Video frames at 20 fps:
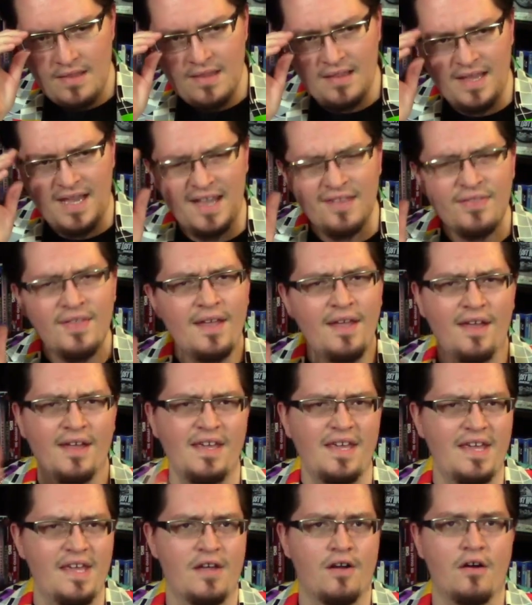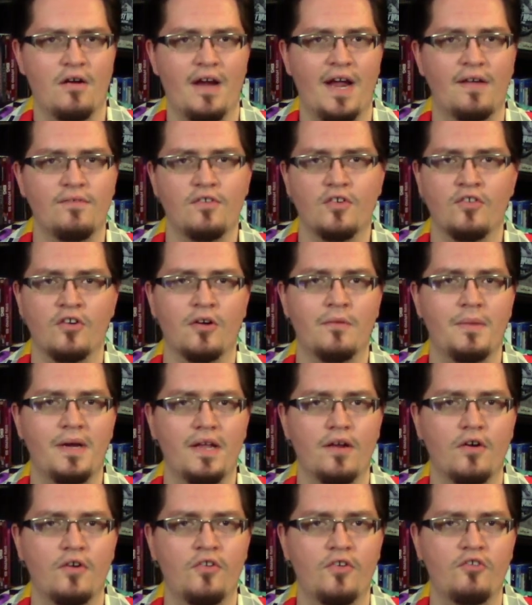I think, a year after
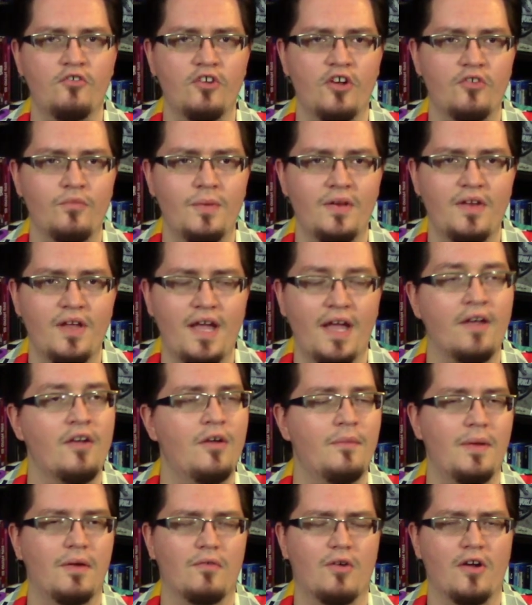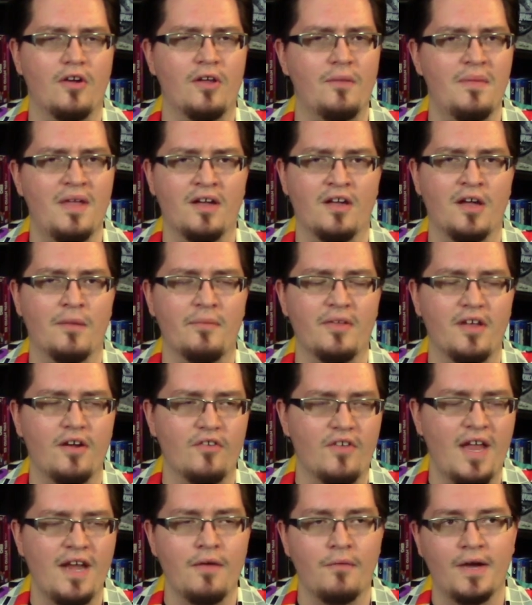Terminator 2 Judgment Day. I could be wrong. Could be a couple of
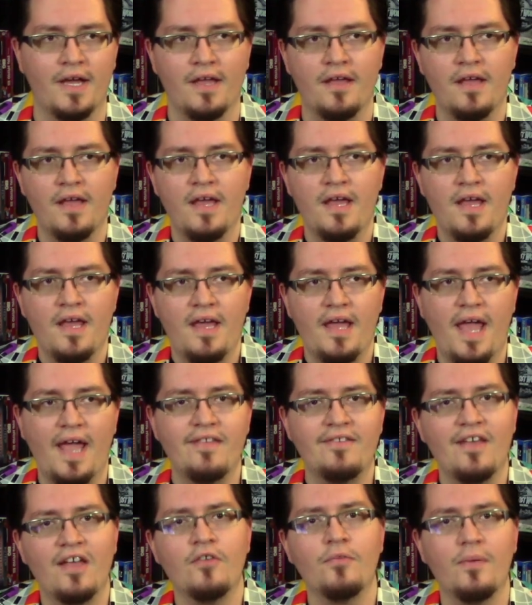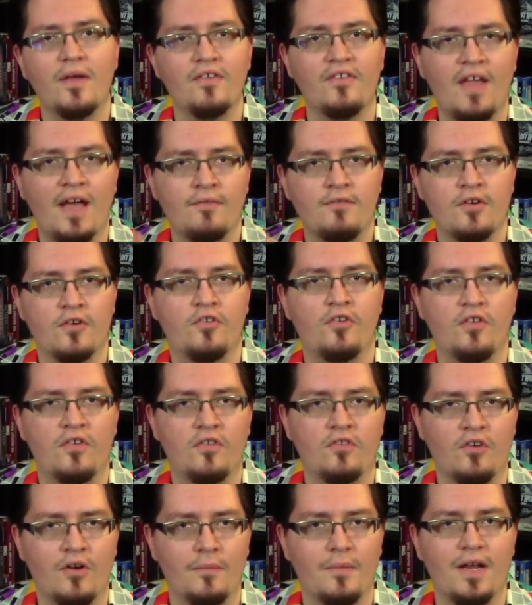years. Anyway, it takes place after
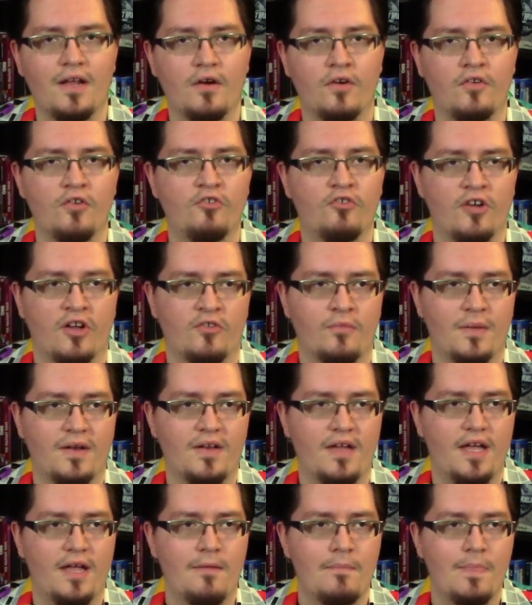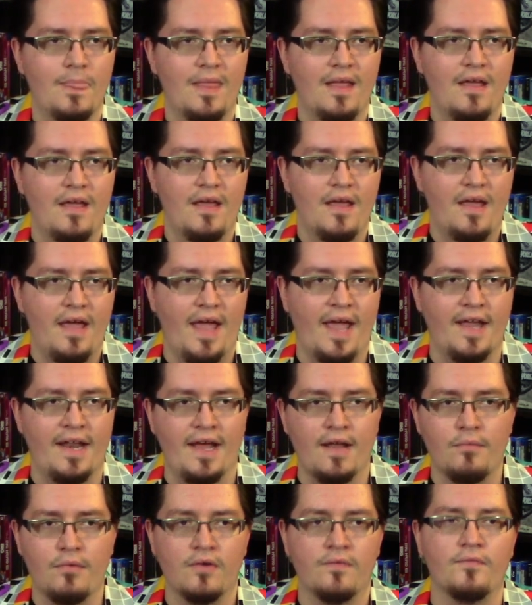Terminator 2 Judgment Day. And
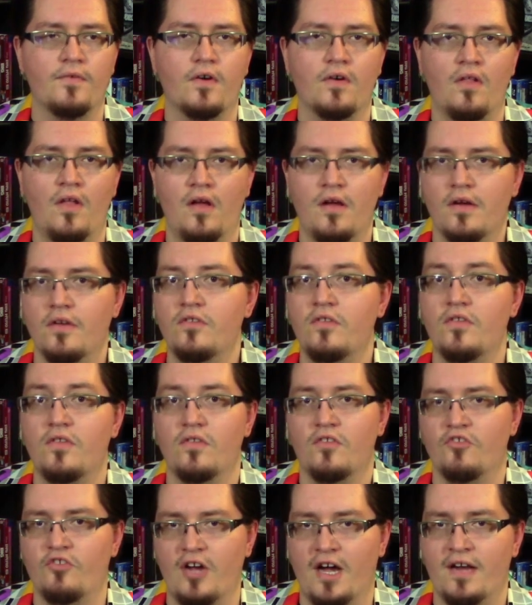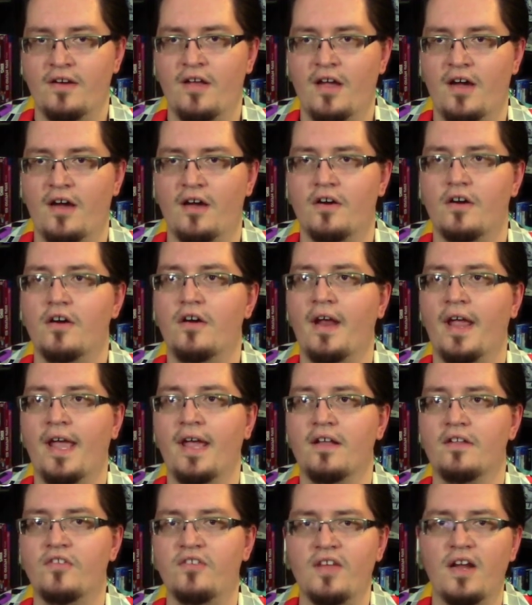Edward Furlong, John Connor,
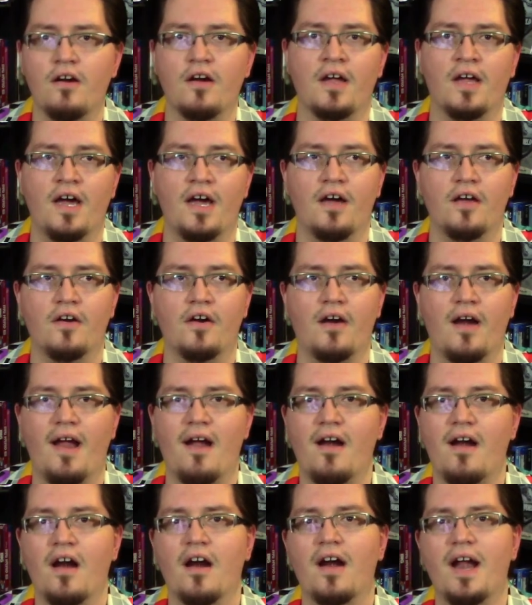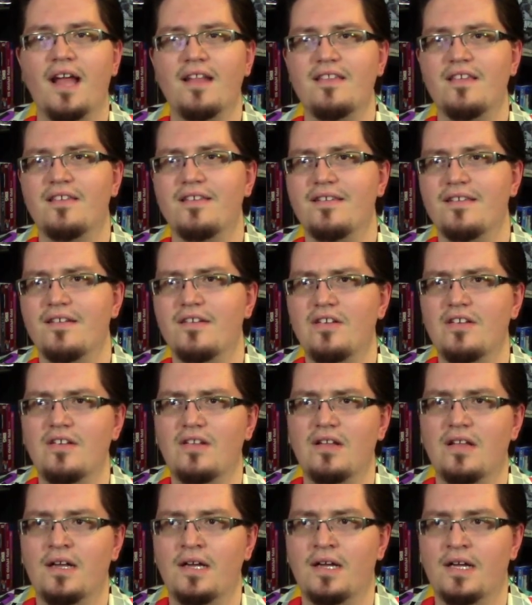and Sarah Connor are at this
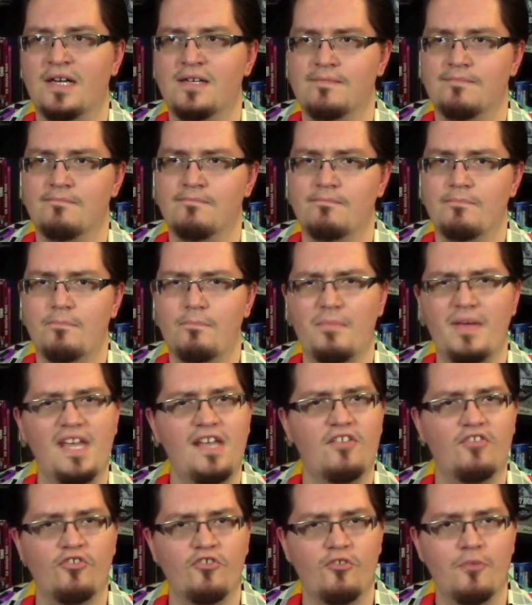little beach